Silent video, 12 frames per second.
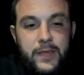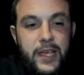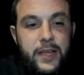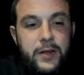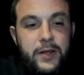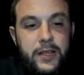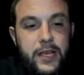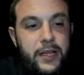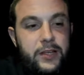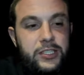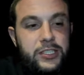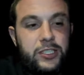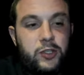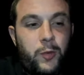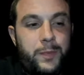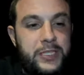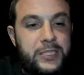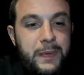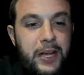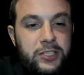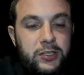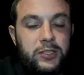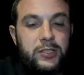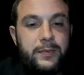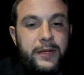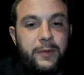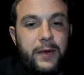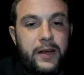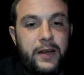he was super special to me.